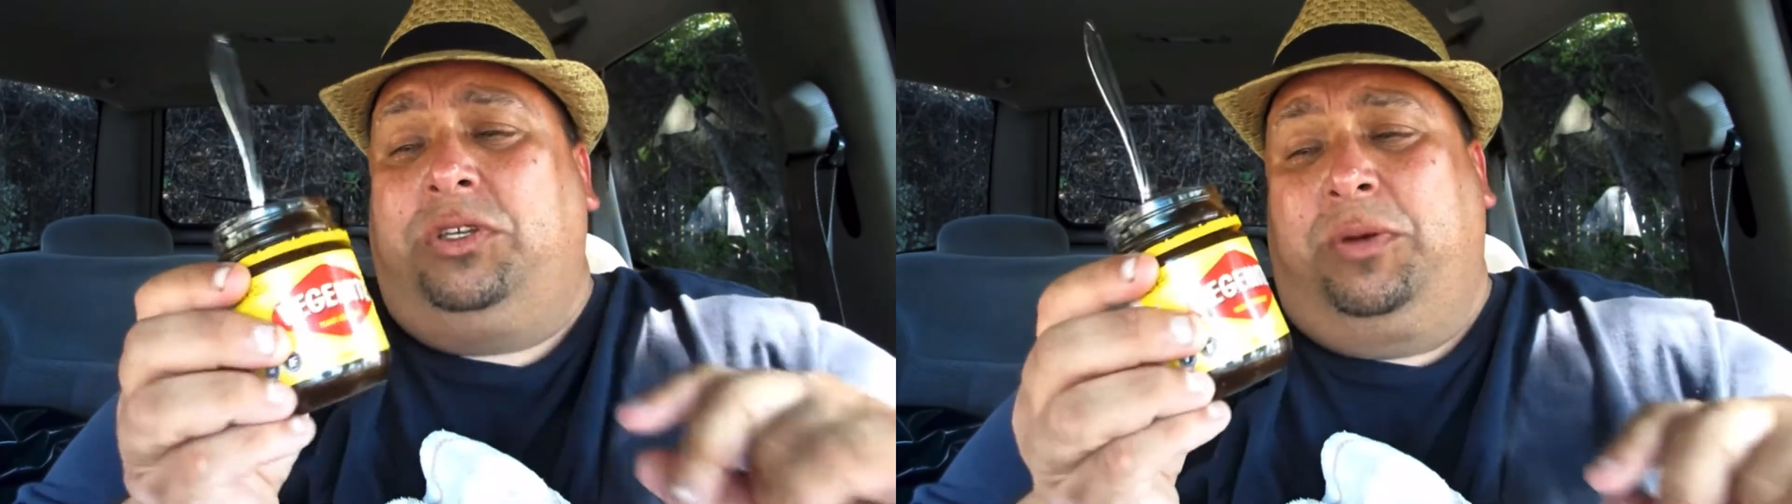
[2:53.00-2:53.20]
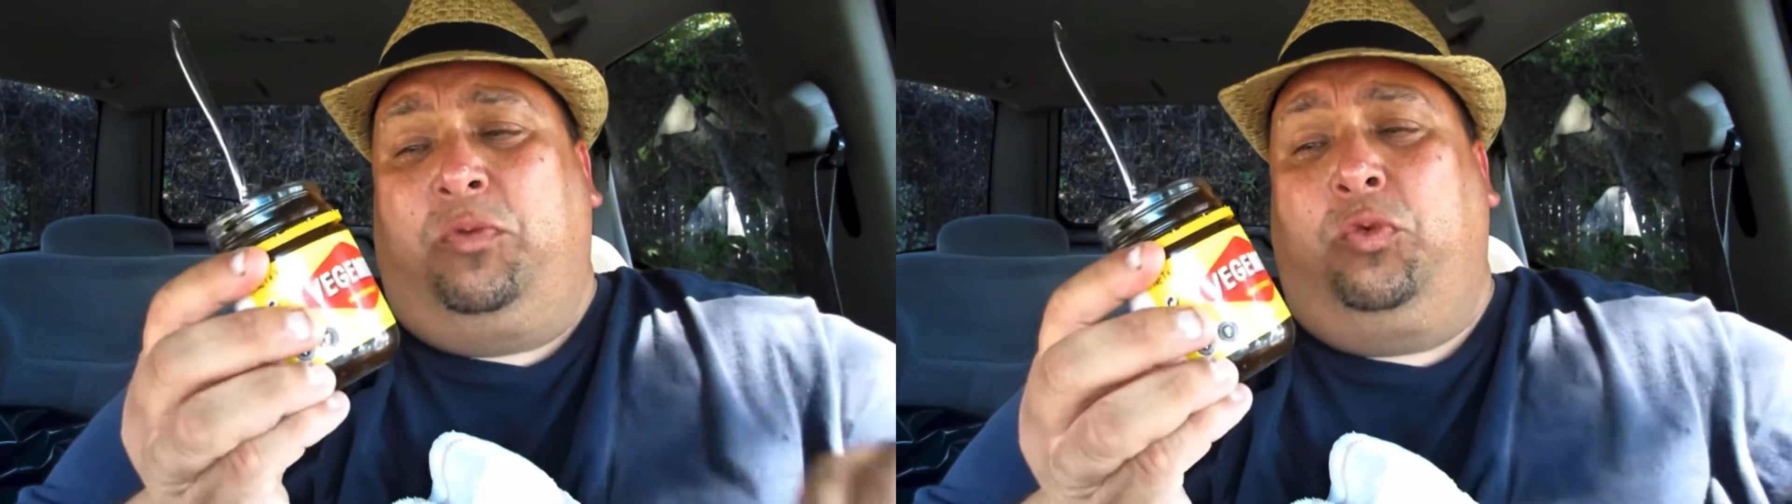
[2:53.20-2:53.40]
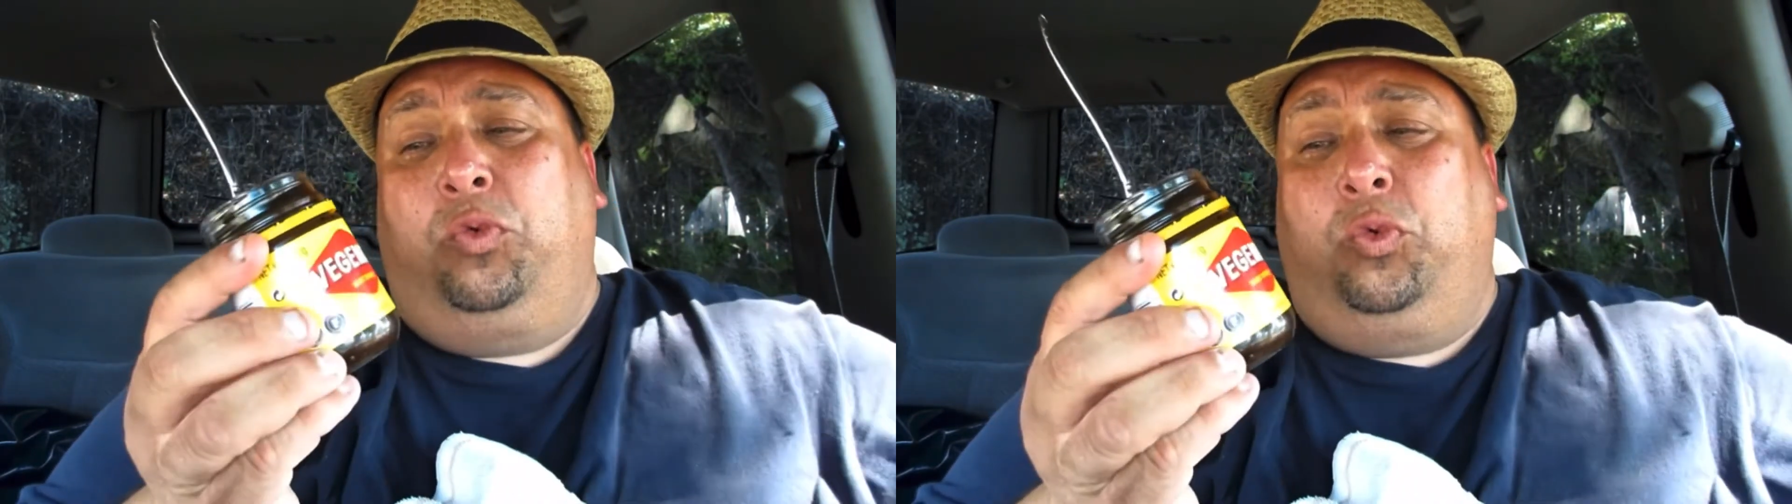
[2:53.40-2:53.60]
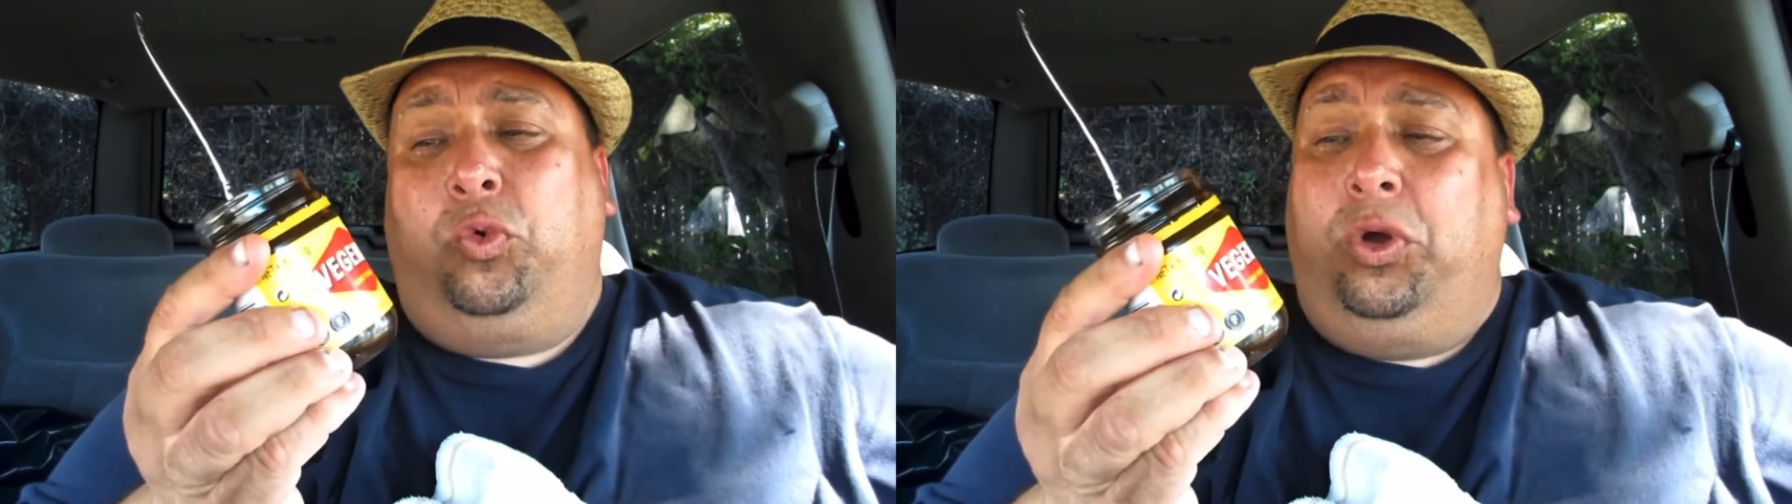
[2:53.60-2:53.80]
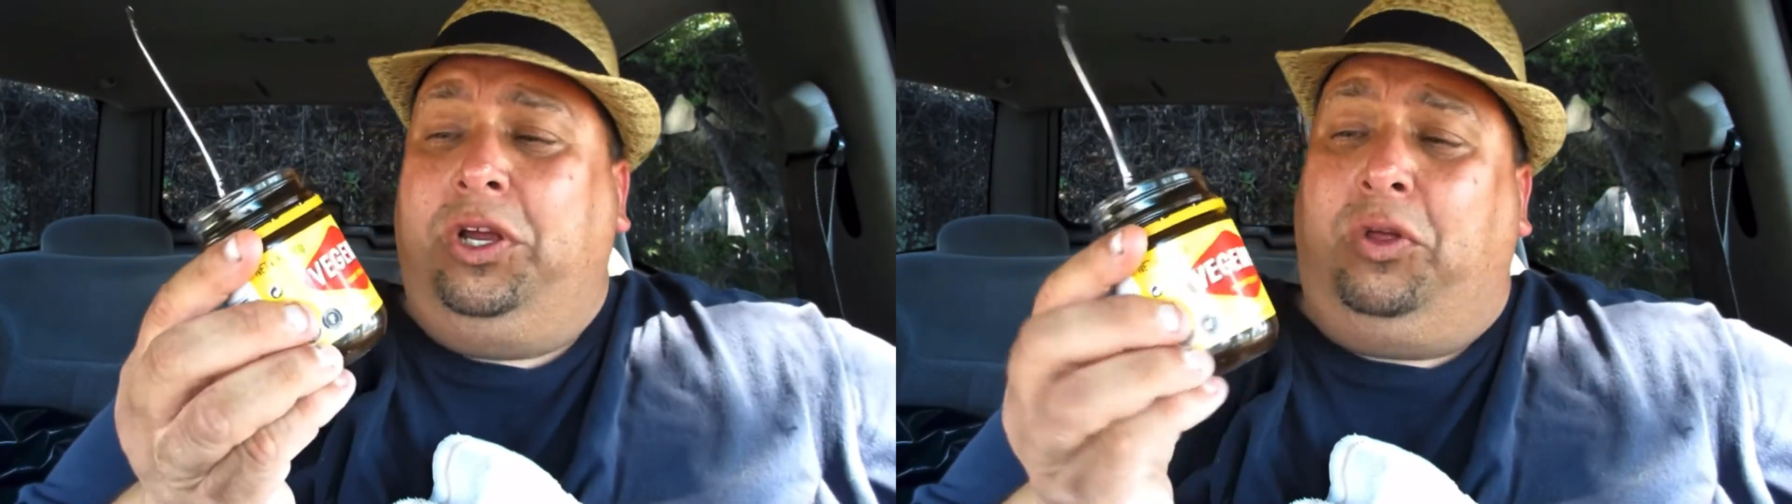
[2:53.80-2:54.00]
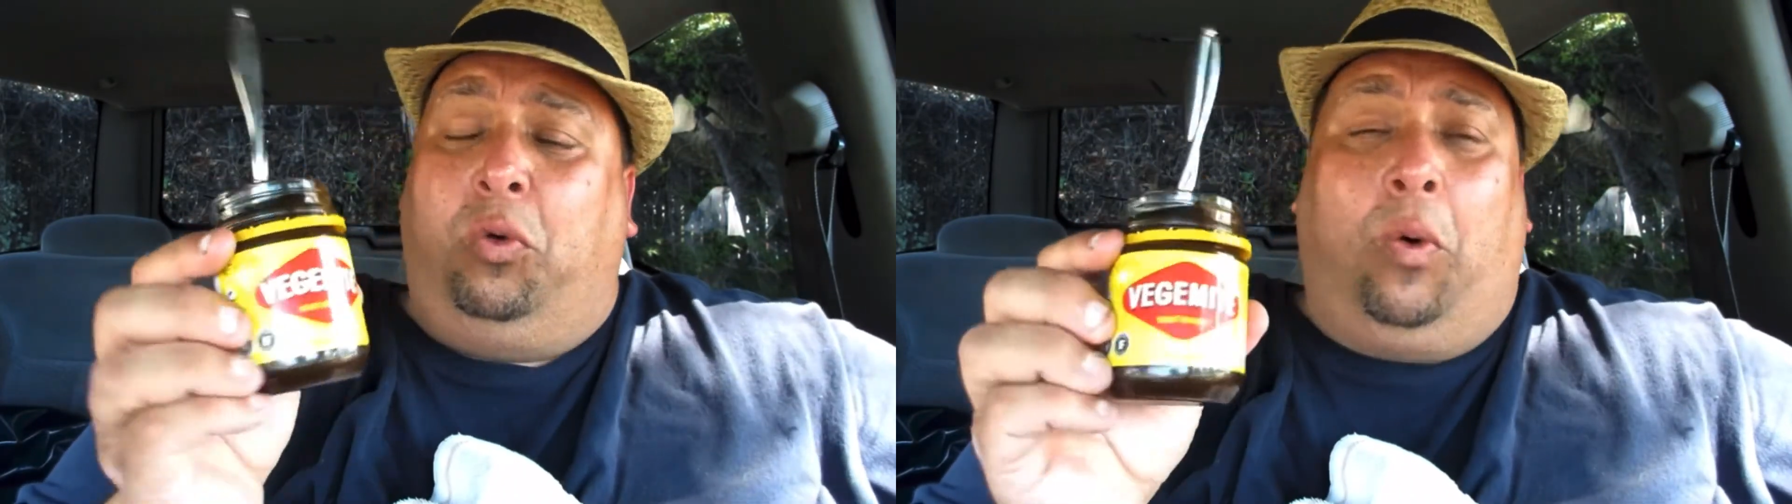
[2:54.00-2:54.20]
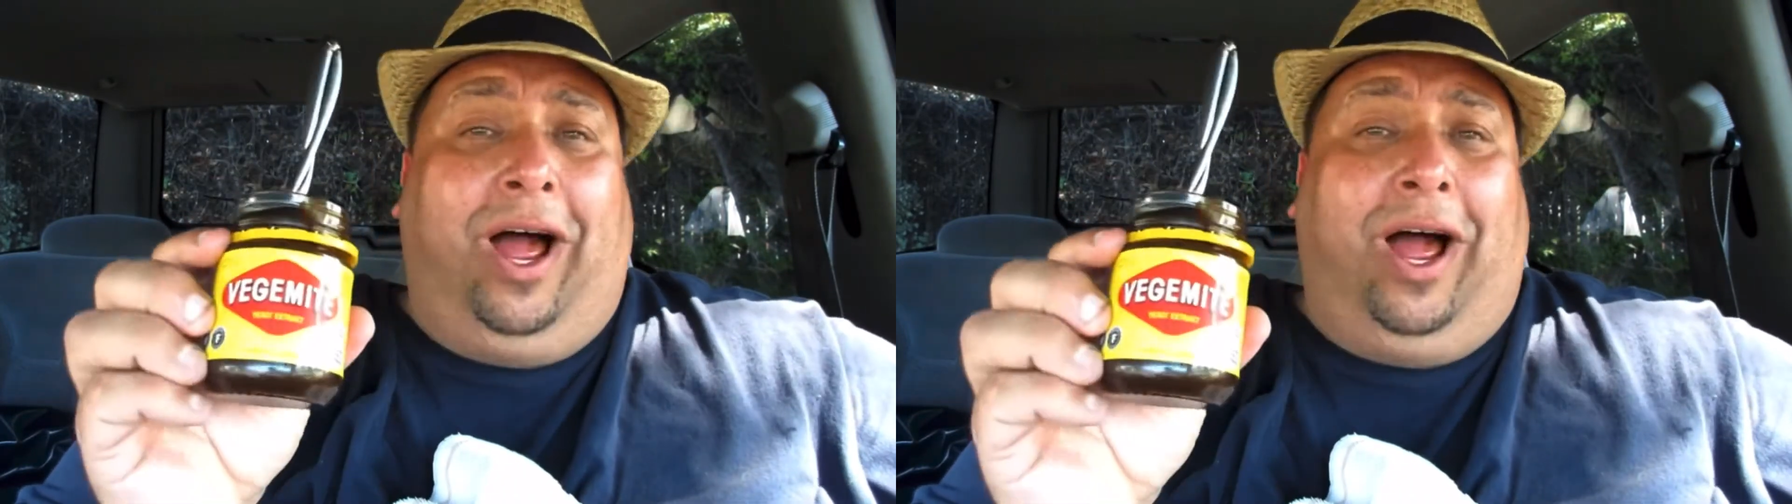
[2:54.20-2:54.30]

some real